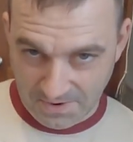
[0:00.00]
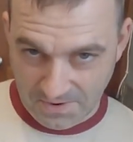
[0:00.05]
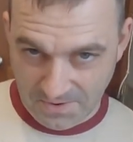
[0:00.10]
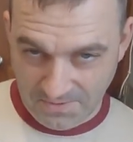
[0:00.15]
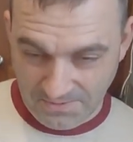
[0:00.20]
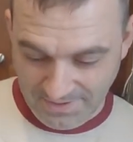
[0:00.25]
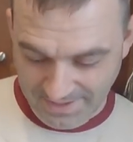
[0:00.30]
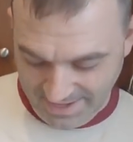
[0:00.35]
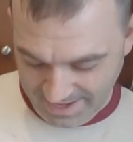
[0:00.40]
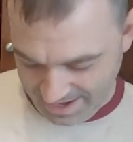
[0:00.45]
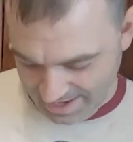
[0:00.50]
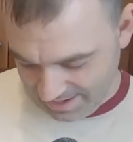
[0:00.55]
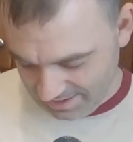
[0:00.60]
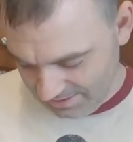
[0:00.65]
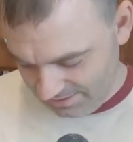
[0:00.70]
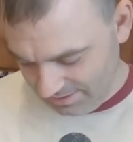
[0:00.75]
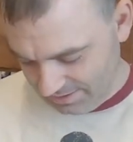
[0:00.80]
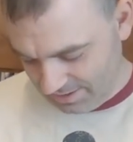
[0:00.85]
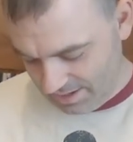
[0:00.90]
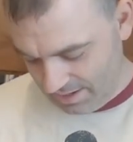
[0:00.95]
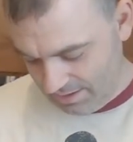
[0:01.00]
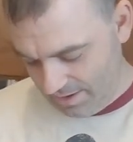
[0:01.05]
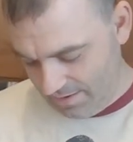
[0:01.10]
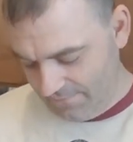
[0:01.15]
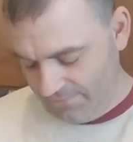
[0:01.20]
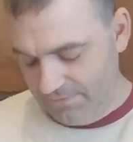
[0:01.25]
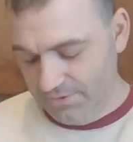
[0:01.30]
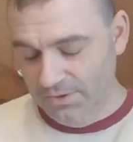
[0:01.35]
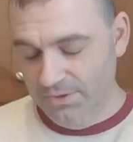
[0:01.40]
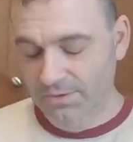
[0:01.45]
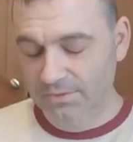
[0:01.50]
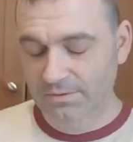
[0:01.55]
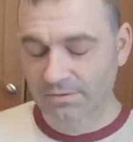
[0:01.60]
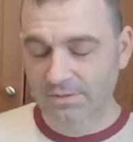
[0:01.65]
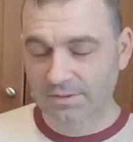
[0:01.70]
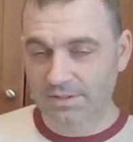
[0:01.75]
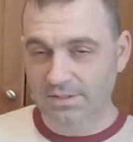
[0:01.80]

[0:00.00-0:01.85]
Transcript: know. Yes, I love food.